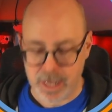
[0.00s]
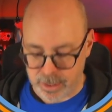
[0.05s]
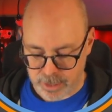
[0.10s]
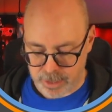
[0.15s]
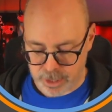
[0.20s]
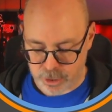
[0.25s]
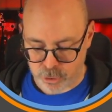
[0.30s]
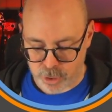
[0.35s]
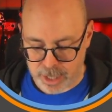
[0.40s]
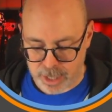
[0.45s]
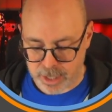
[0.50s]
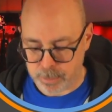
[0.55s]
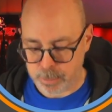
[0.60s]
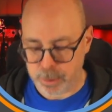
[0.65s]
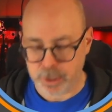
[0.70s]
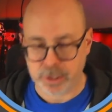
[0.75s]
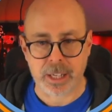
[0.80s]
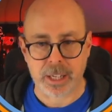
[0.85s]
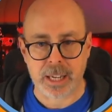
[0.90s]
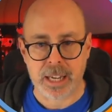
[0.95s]
than trying to
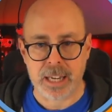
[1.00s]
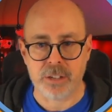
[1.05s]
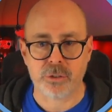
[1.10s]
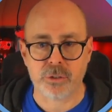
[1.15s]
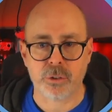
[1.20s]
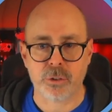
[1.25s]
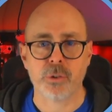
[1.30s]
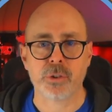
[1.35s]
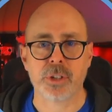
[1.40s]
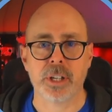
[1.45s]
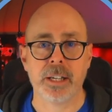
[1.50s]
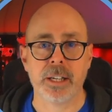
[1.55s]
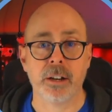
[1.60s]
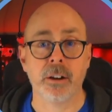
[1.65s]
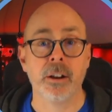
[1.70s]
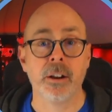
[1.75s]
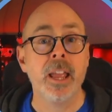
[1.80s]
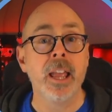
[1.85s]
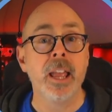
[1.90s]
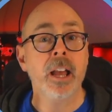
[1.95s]
put the keystrokes in here.